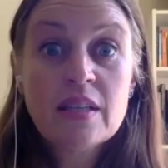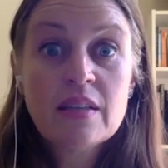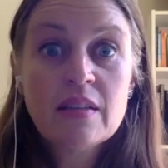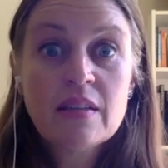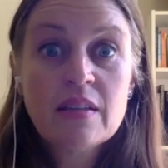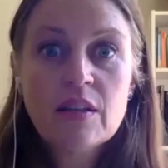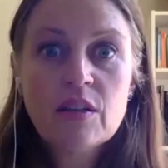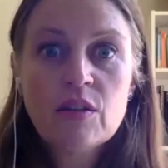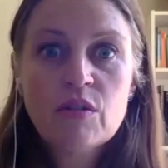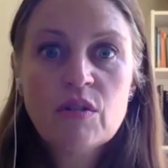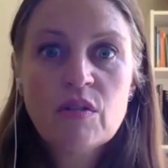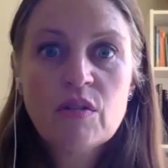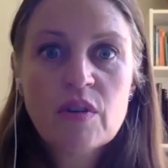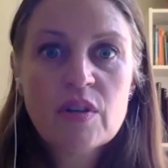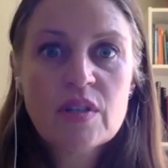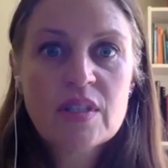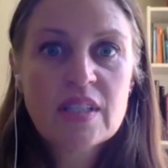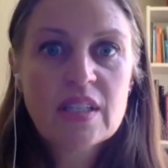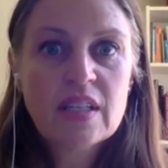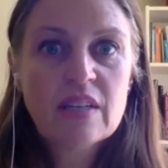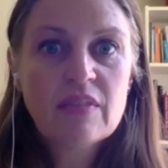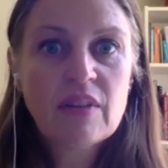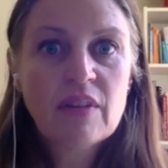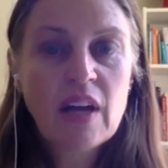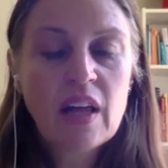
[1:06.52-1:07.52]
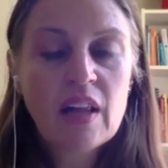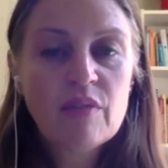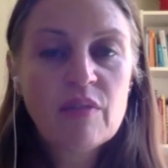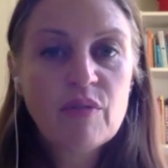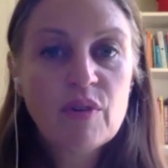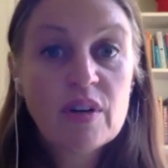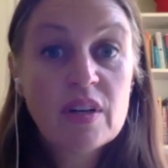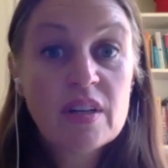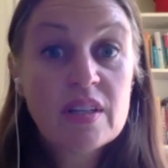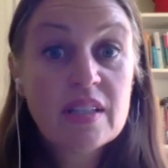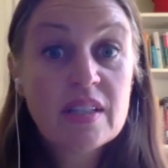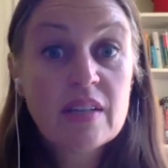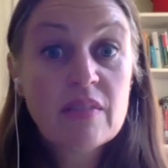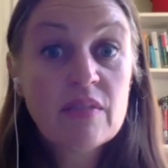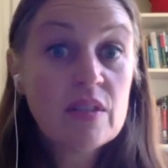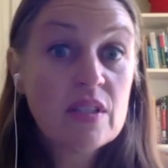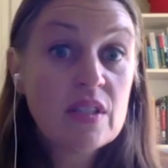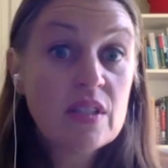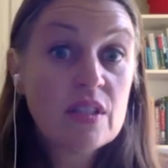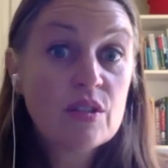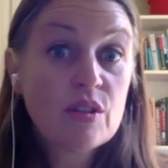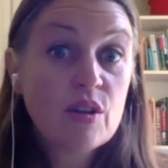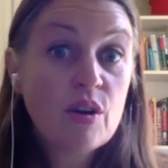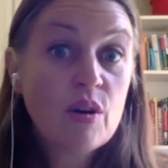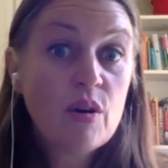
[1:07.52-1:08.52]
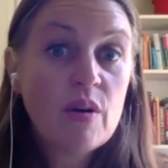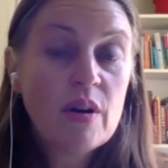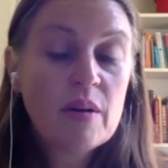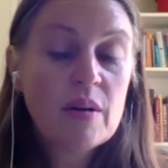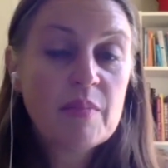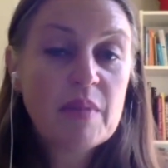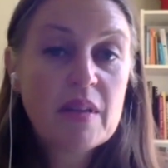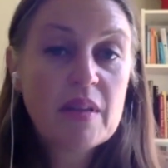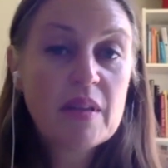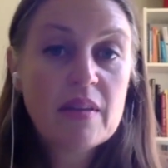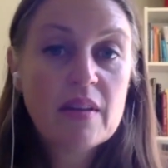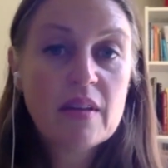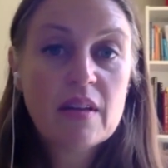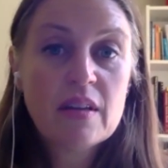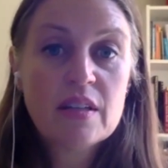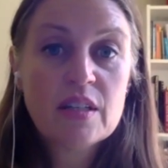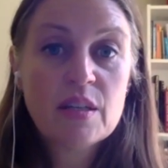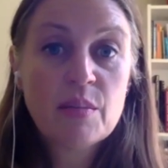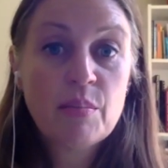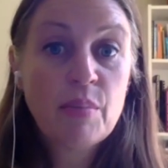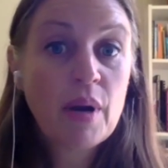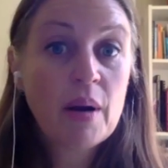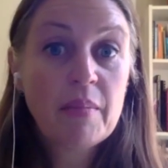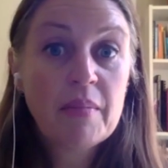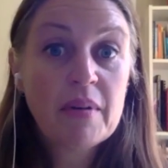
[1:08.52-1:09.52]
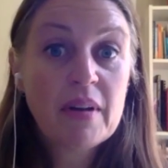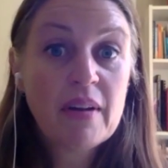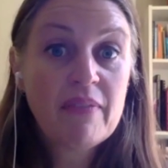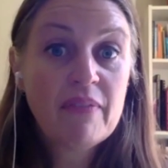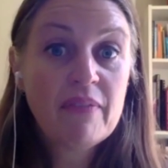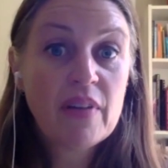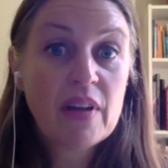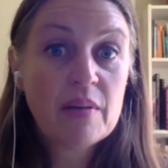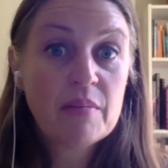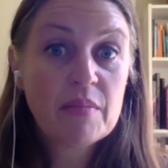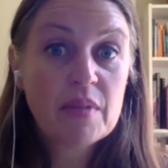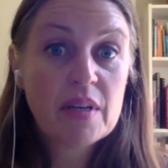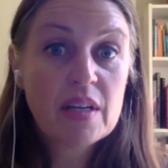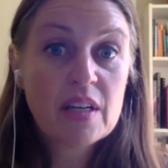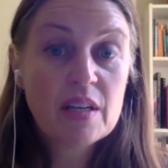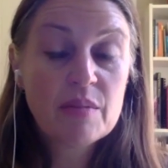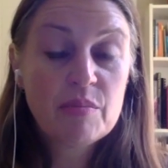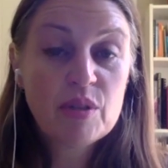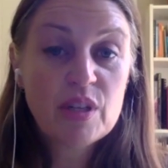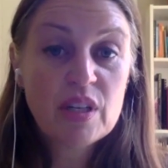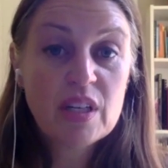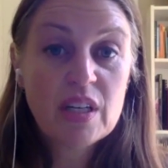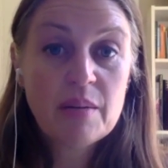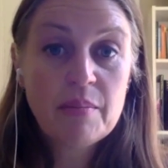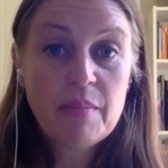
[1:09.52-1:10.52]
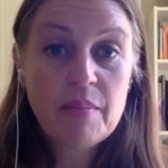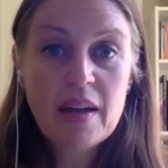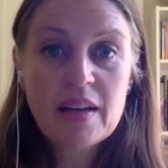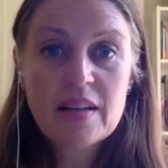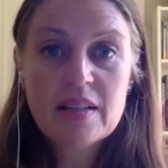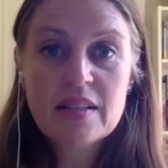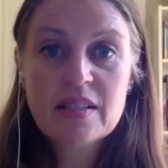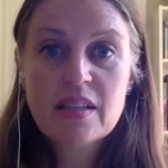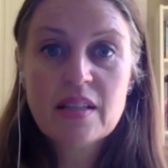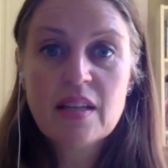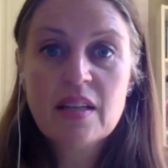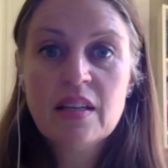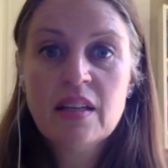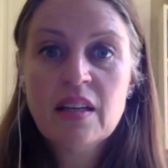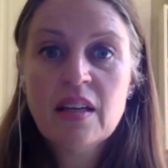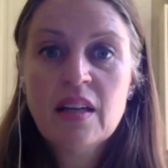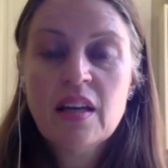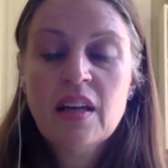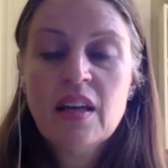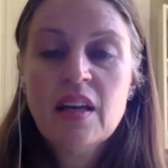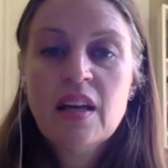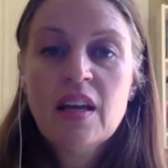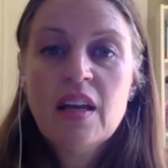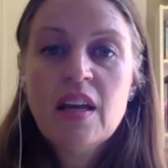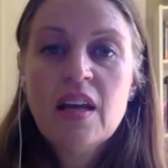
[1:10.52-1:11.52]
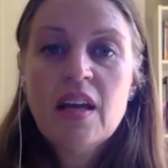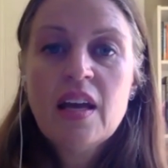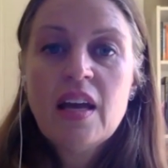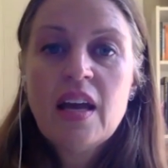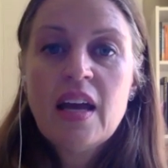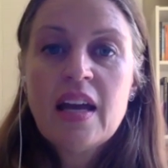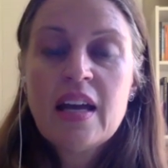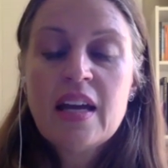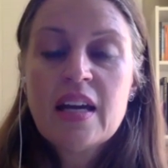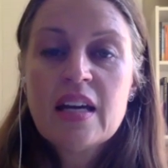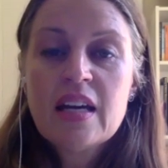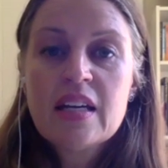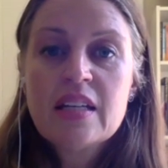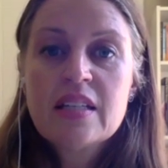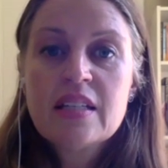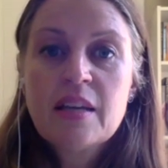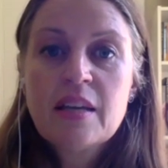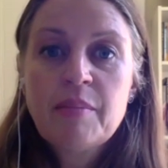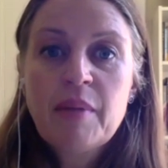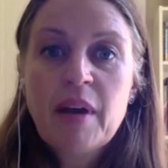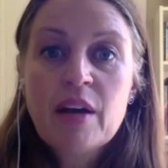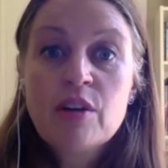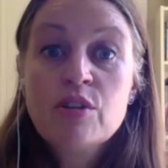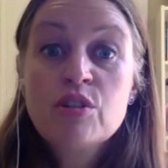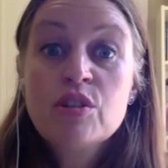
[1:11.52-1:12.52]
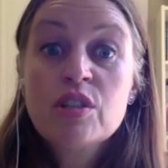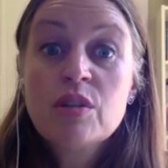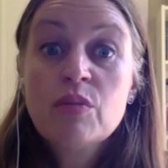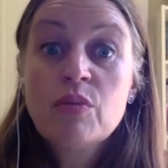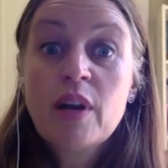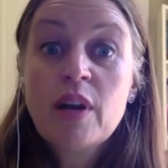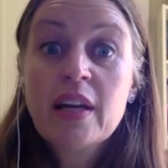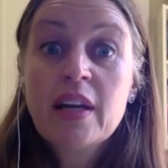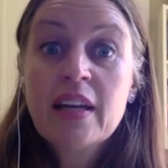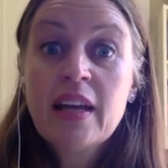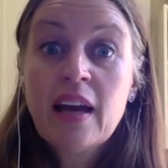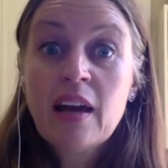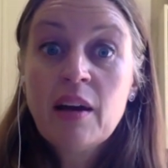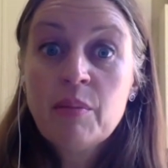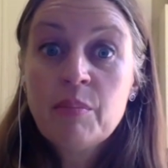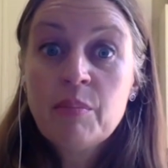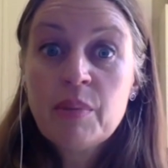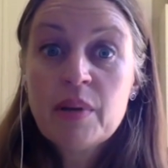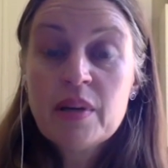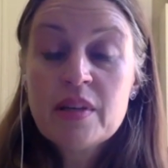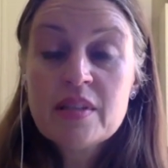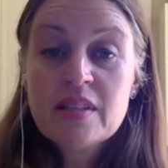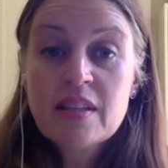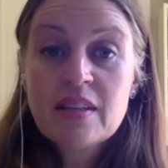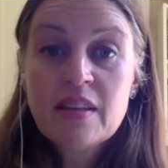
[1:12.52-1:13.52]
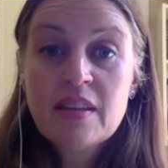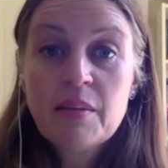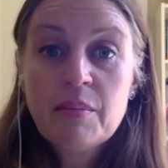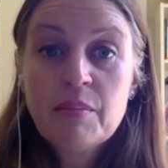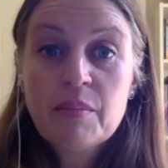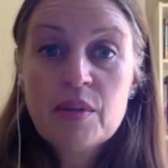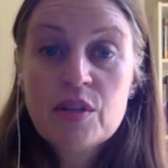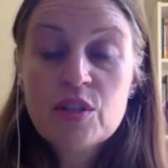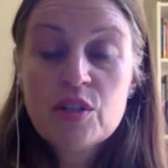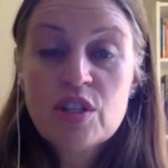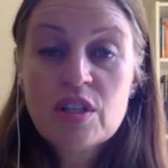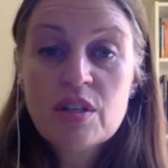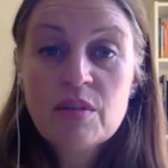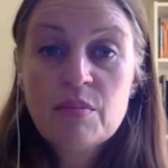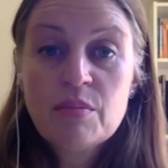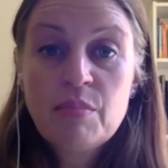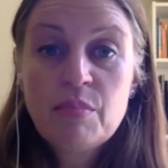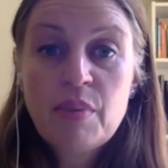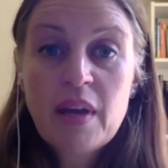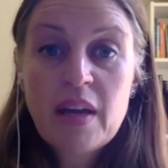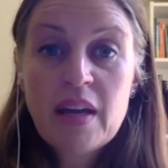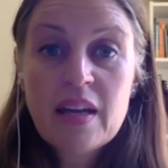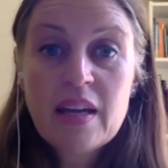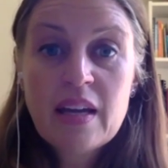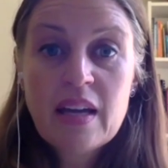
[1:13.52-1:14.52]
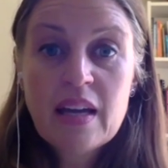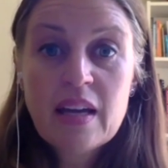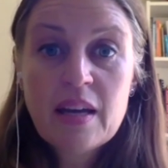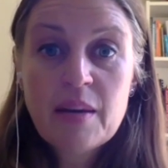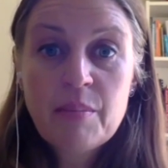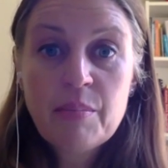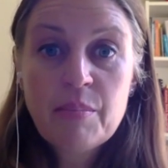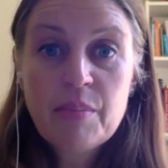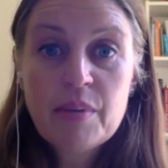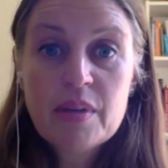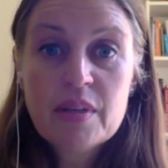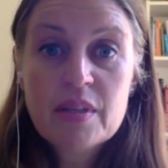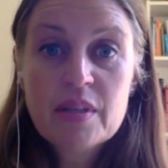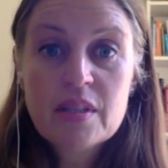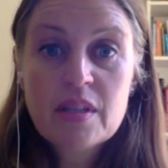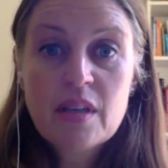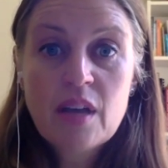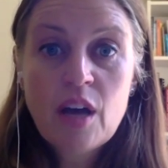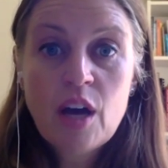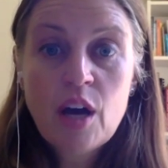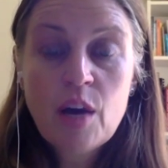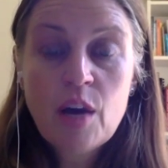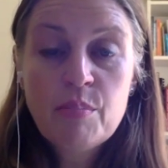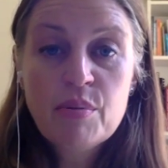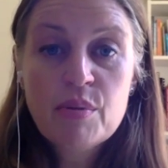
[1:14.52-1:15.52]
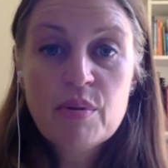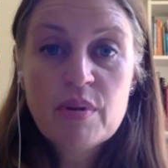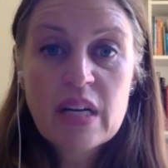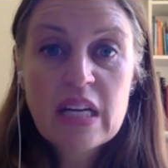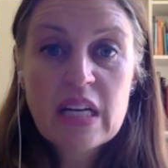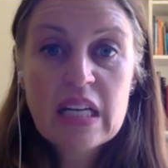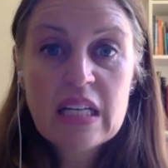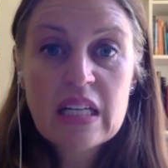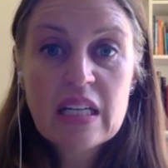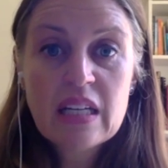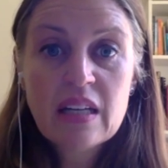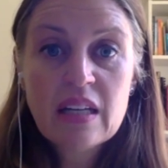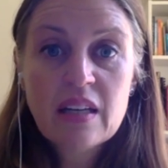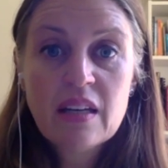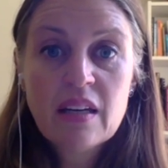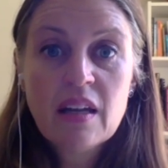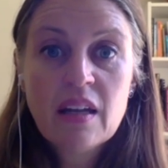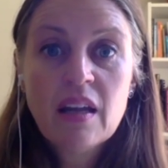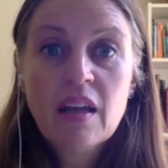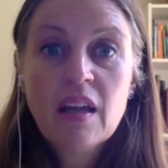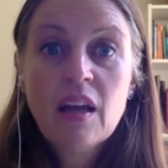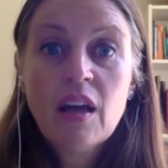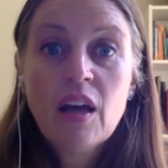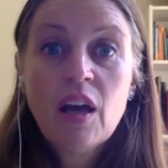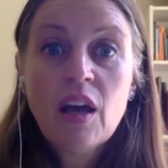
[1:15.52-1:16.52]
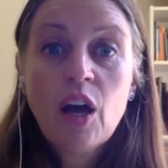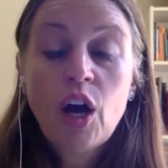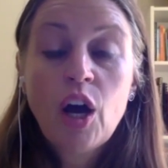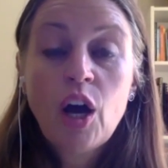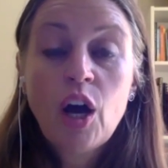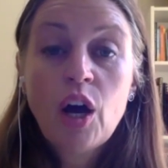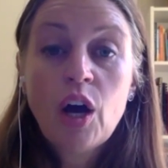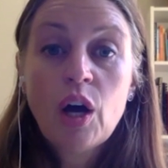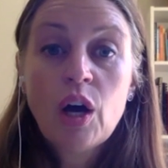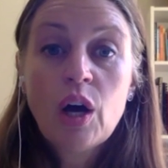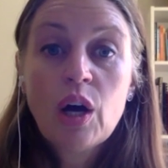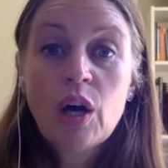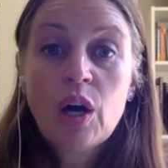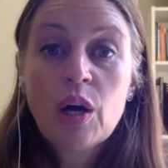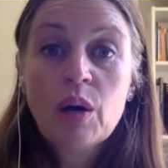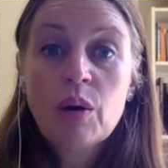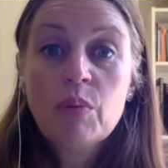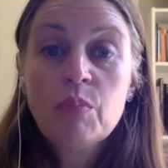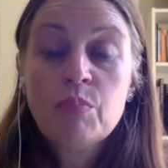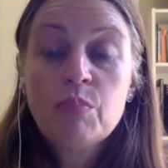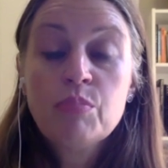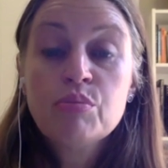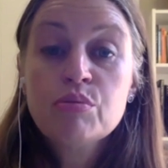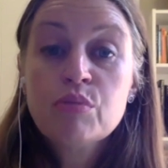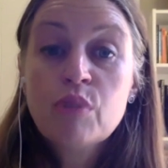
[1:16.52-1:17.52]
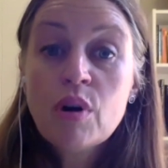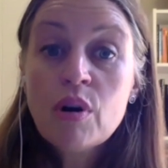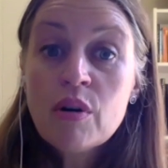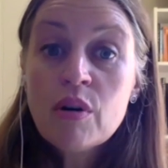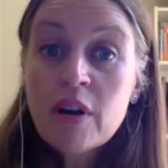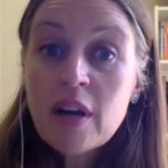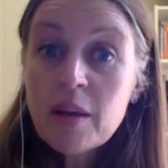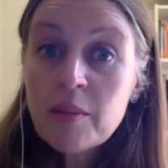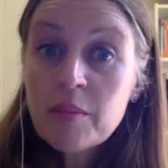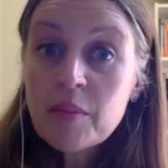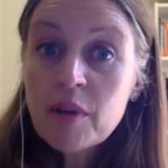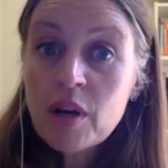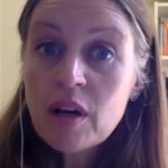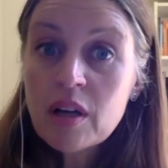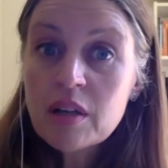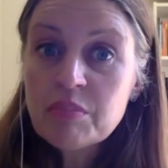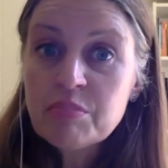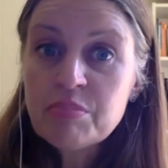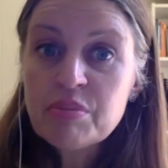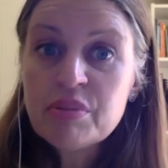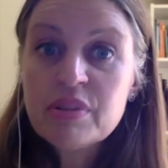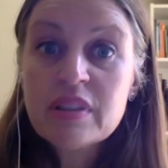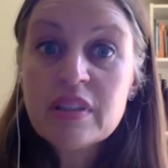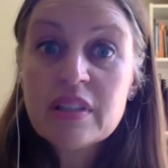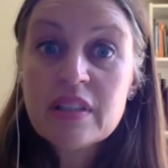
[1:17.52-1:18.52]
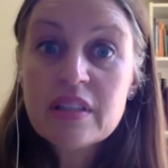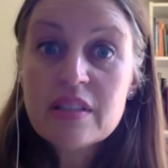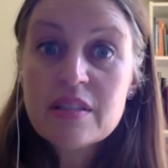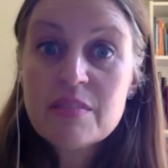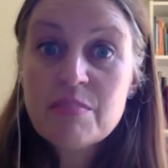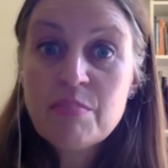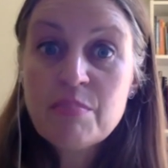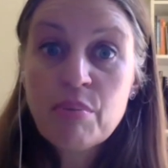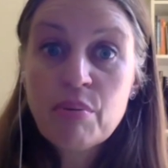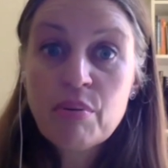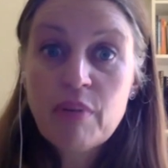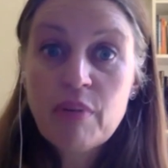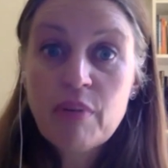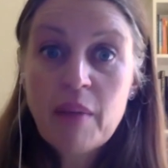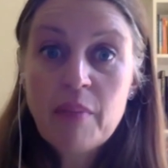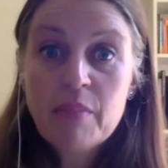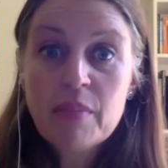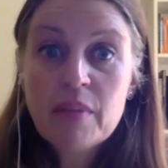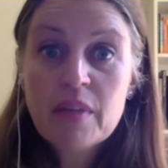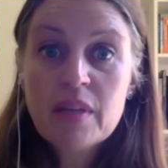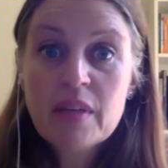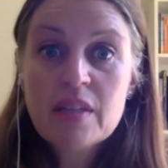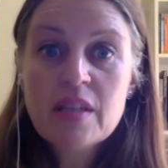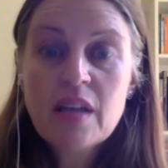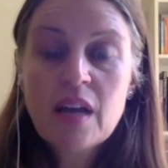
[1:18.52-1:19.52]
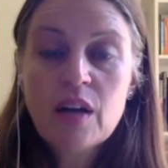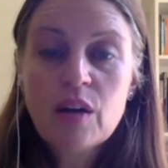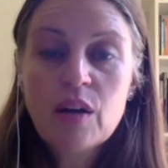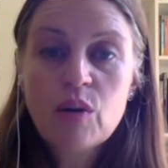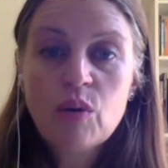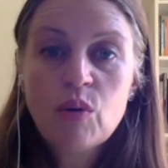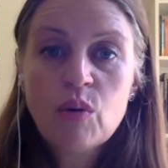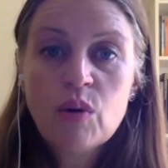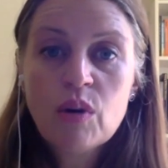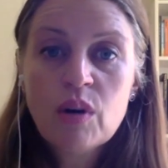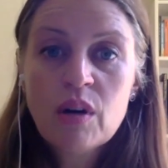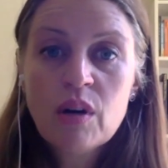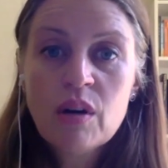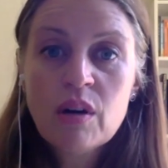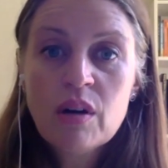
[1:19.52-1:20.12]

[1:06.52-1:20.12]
the University of California, San Francisco. I'm in the Department of Family and Community Medicine. And I'm actually right now based at the Mission Bay campus operating a program called pleaseprepme.org,